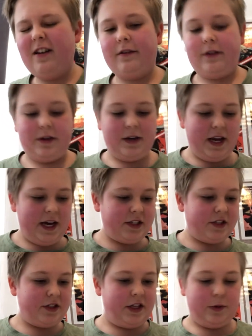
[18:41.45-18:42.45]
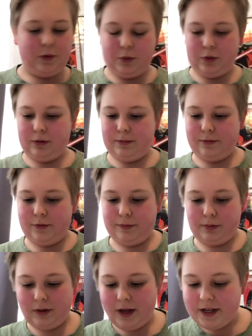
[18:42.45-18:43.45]
The next thing we will
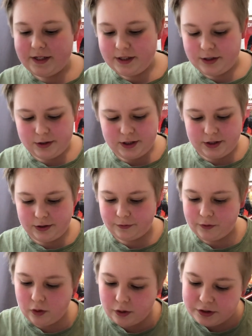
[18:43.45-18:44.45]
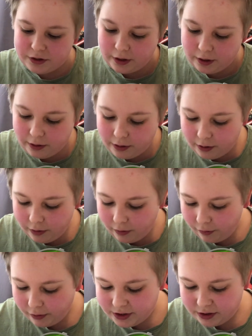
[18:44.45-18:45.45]
replace is of course the
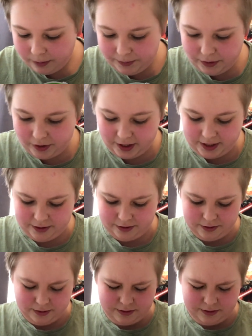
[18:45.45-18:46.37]
wrist communicator.